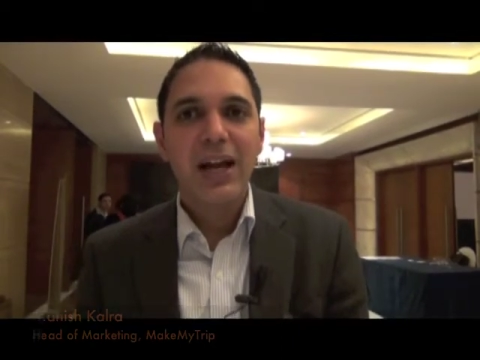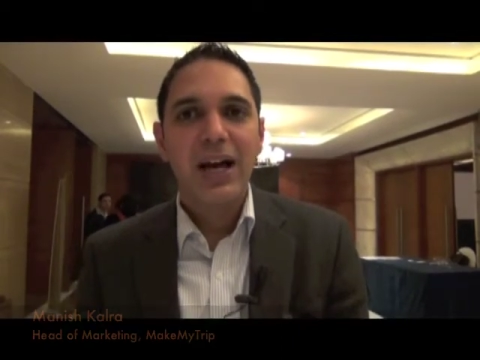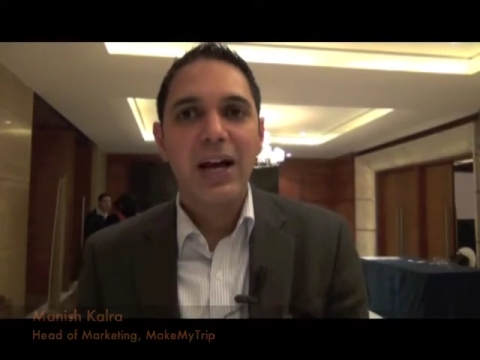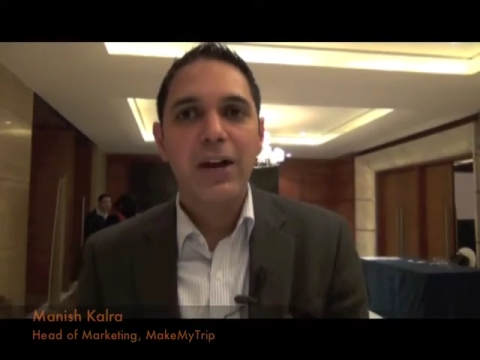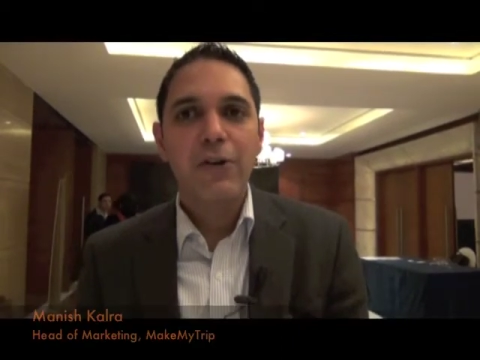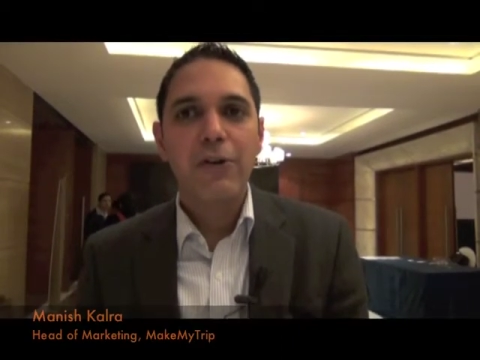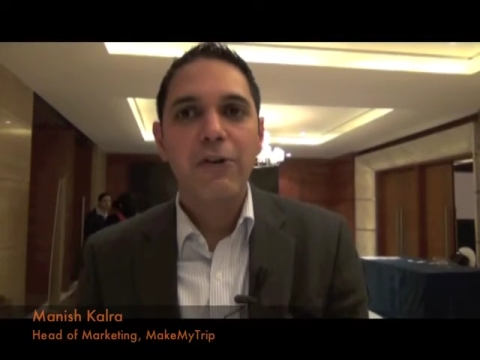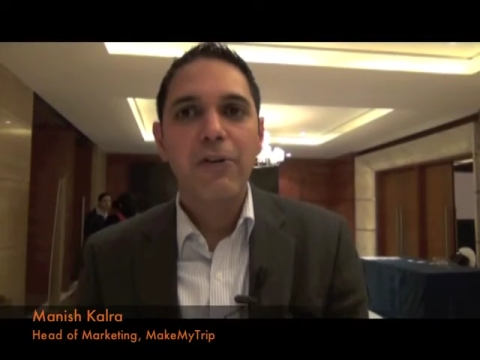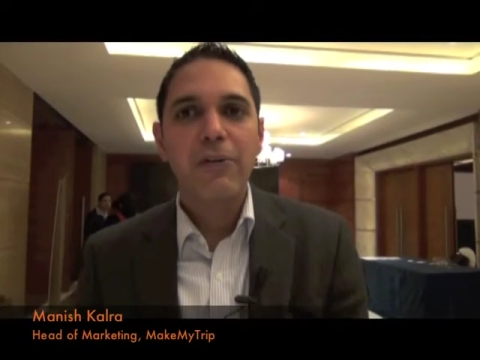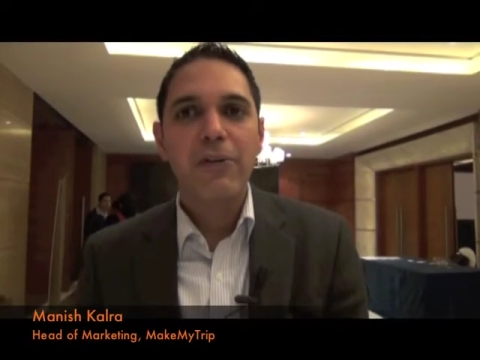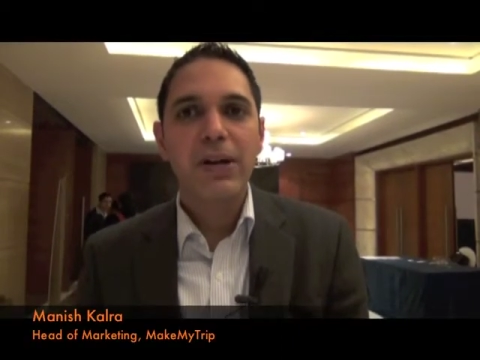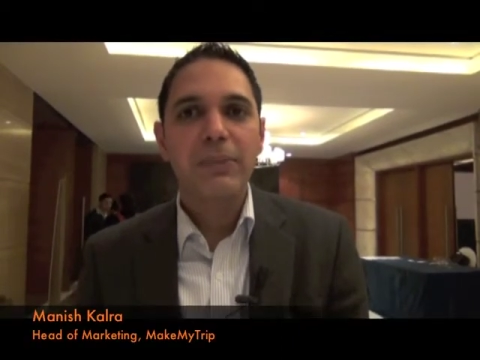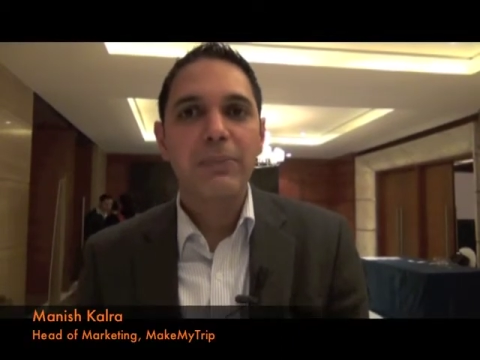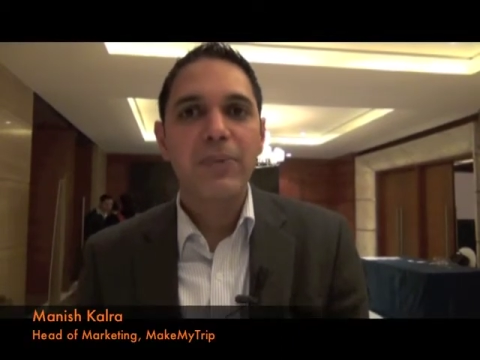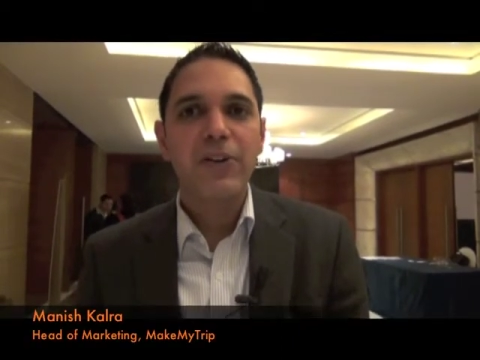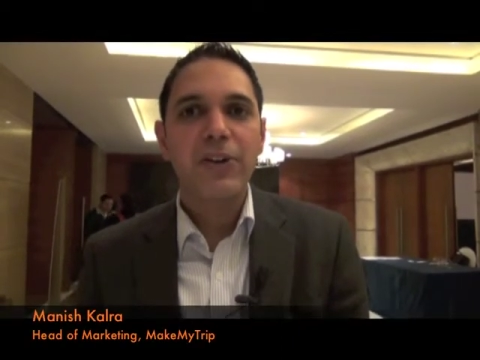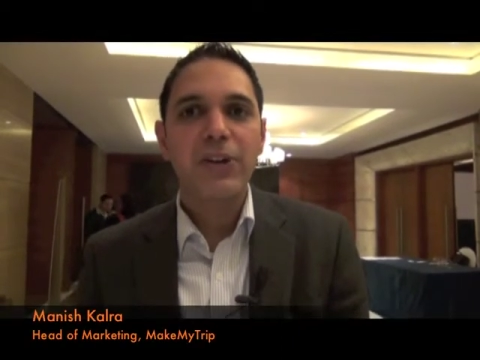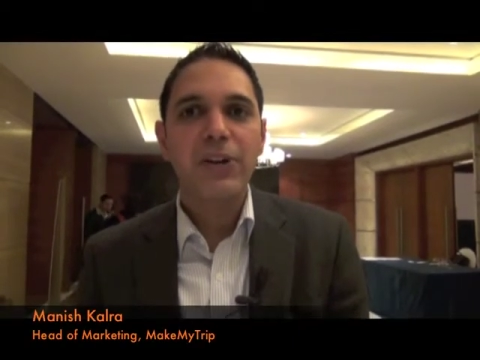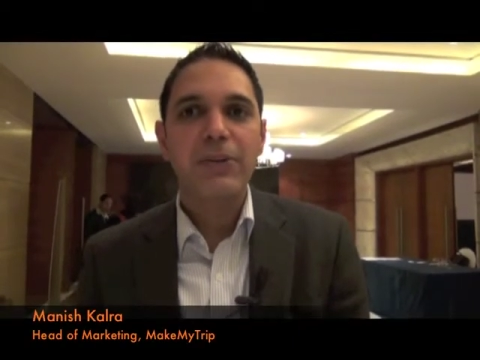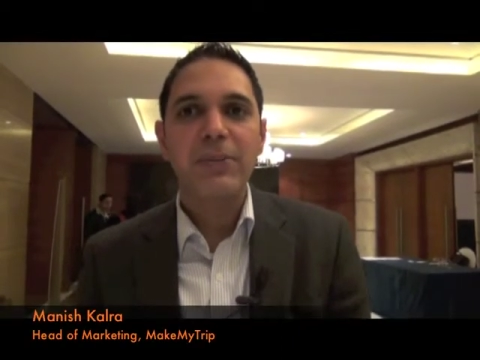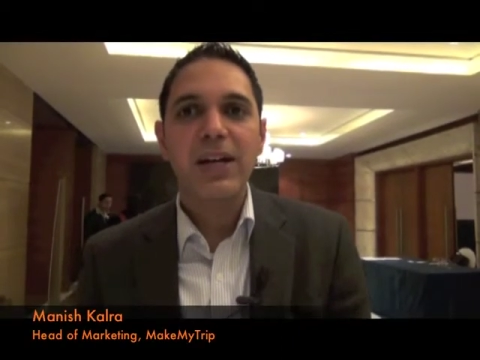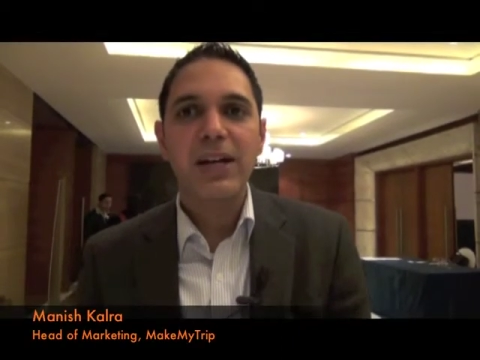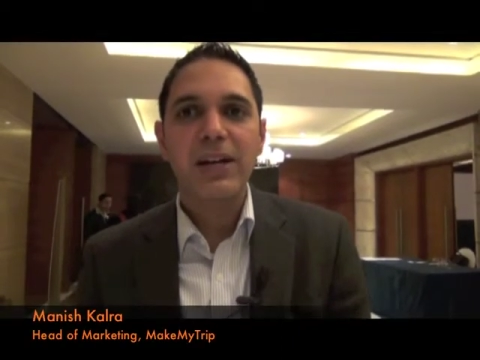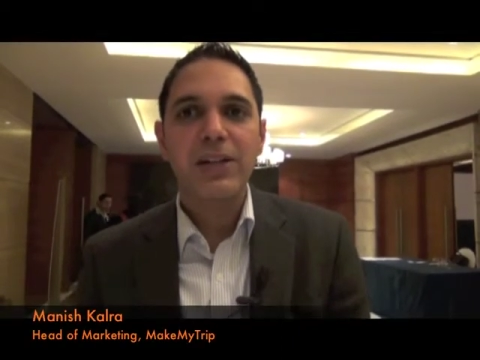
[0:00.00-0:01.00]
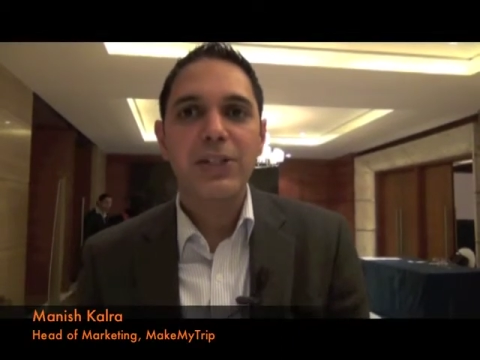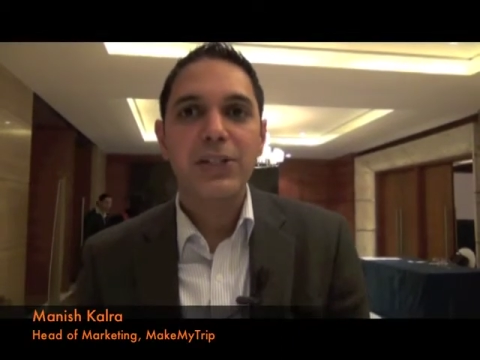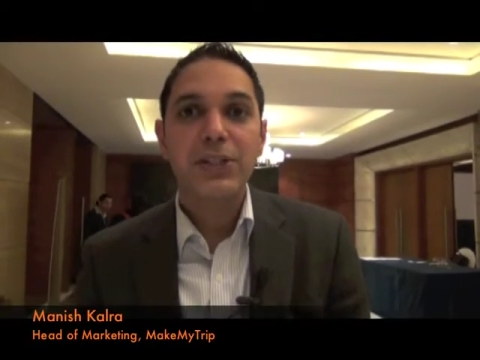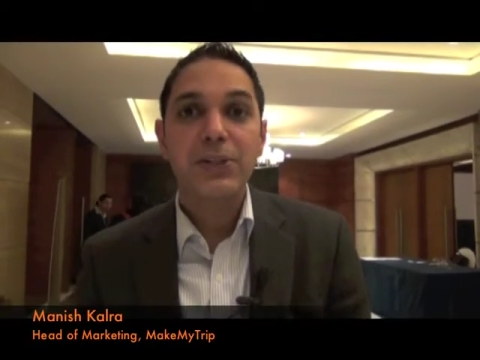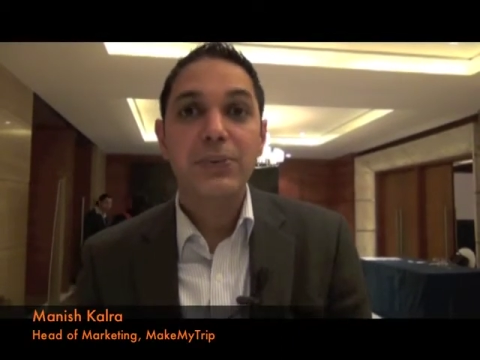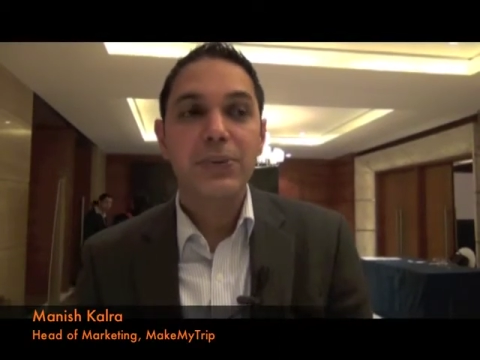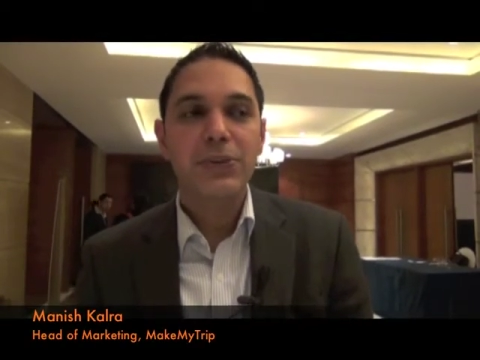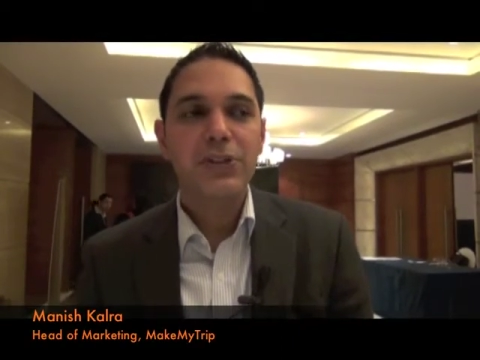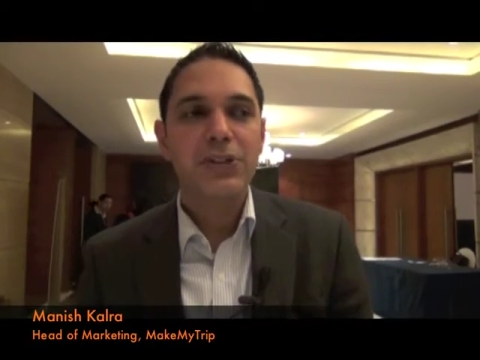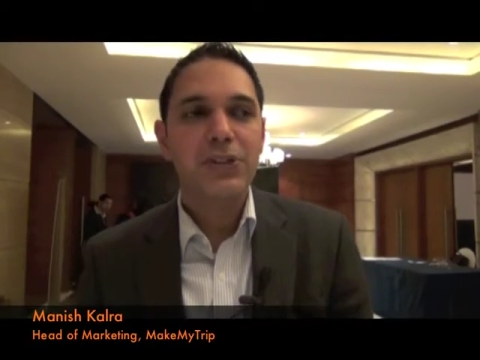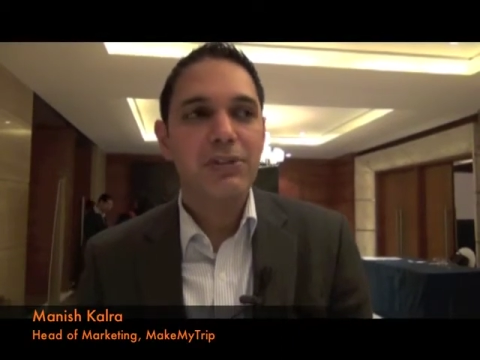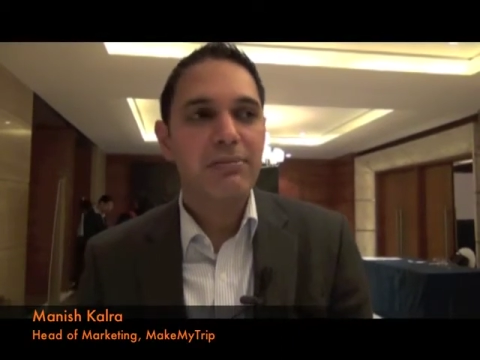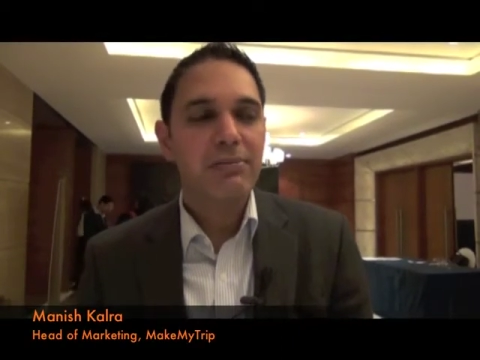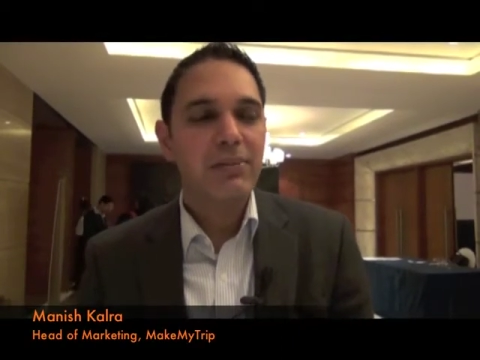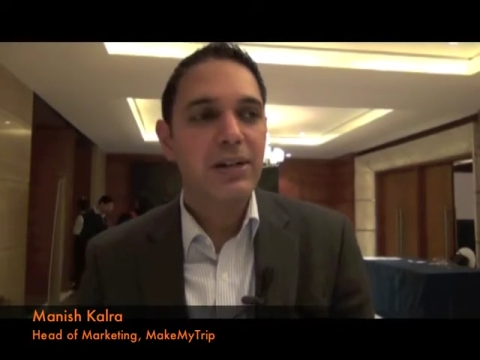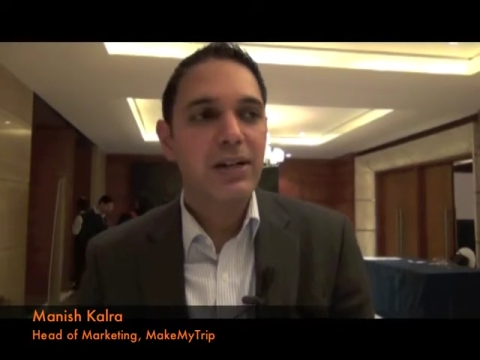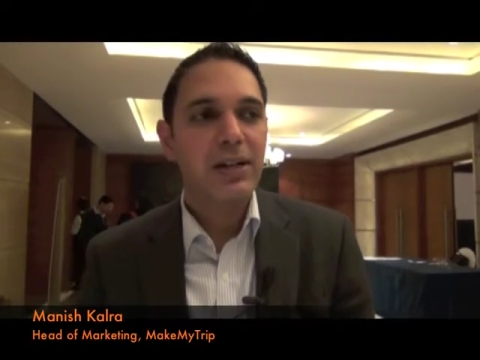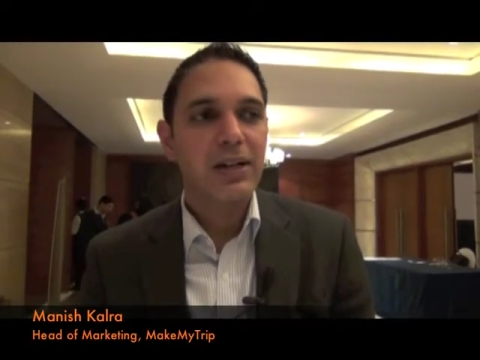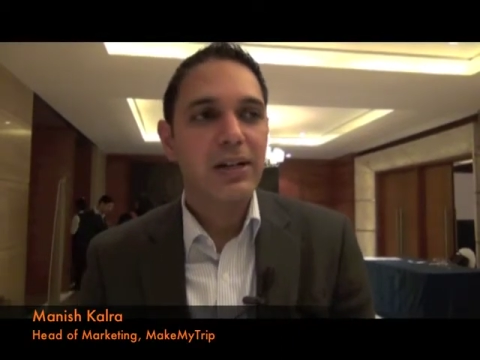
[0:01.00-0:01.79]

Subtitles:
I would want a manager who is